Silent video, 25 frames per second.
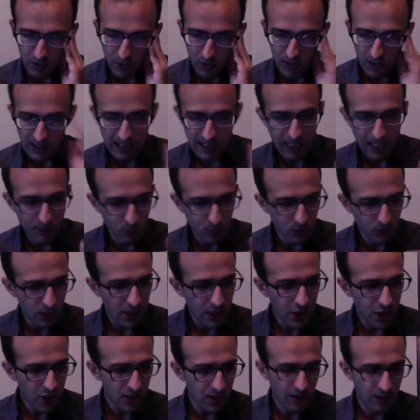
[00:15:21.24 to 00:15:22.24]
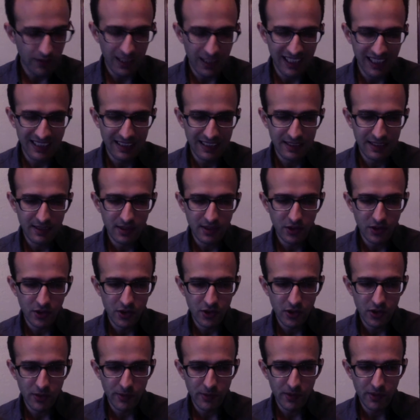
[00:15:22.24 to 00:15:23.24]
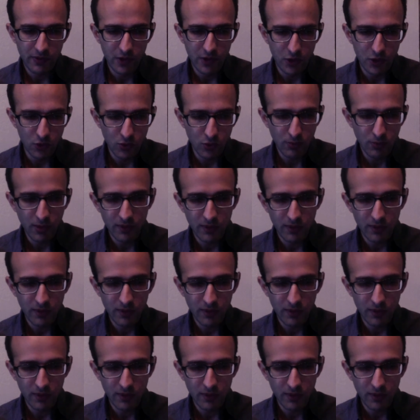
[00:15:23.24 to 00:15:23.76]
elaboration of identity in terms of a group